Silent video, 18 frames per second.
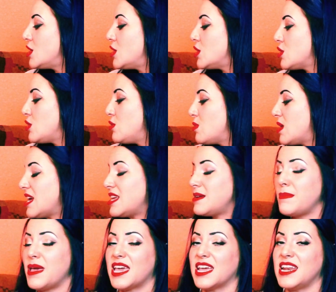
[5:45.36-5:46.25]
You
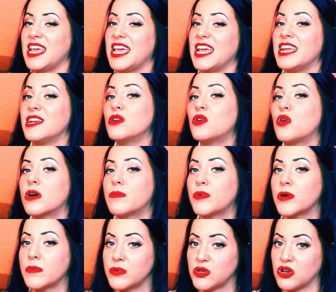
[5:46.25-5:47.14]
can make an
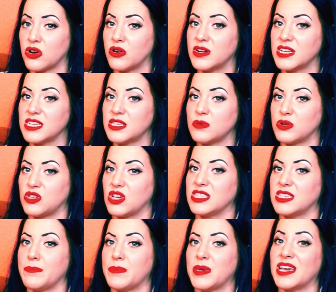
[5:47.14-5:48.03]
incorporeal Patronus, which
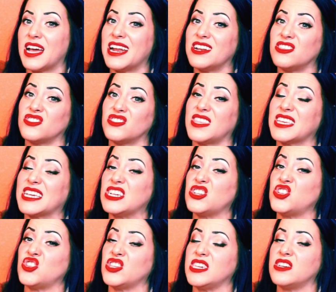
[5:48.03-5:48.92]
ends up being kind of just like a
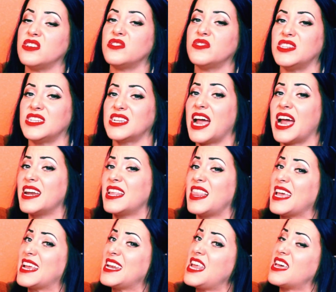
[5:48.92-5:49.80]
shield and kind of
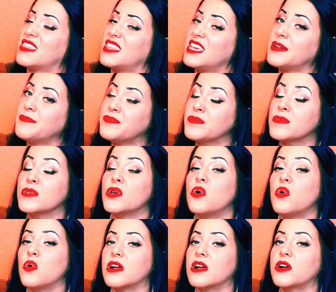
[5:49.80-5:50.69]
like nothing,
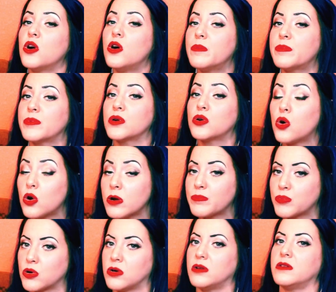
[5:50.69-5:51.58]
or a
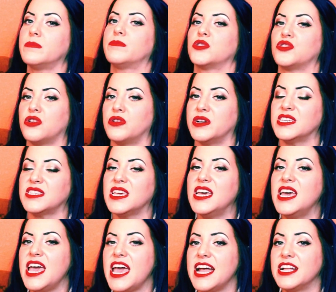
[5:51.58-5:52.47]
corporeal Patronus,
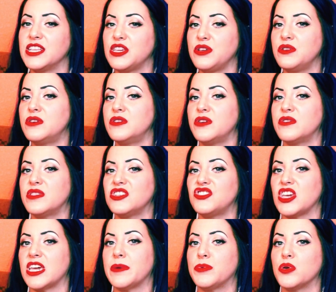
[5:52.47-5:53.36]
and you don't know the
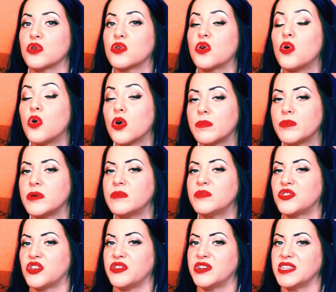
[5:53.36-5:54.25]
shape your corporeal
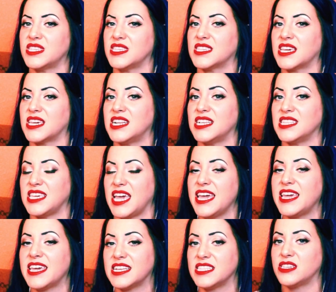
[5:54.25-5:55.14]
Patronus is going to
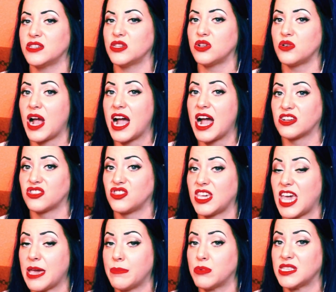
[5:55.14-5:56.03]
take until you're
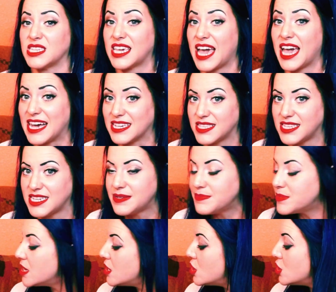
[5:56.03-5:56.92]
actually able to cast it.
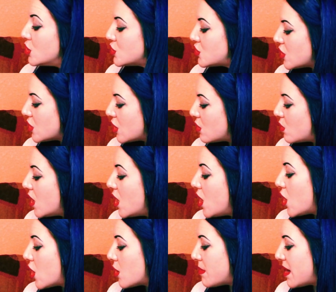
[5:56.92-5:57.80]
So
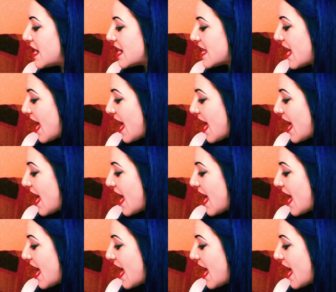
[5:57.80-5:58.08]
Hermione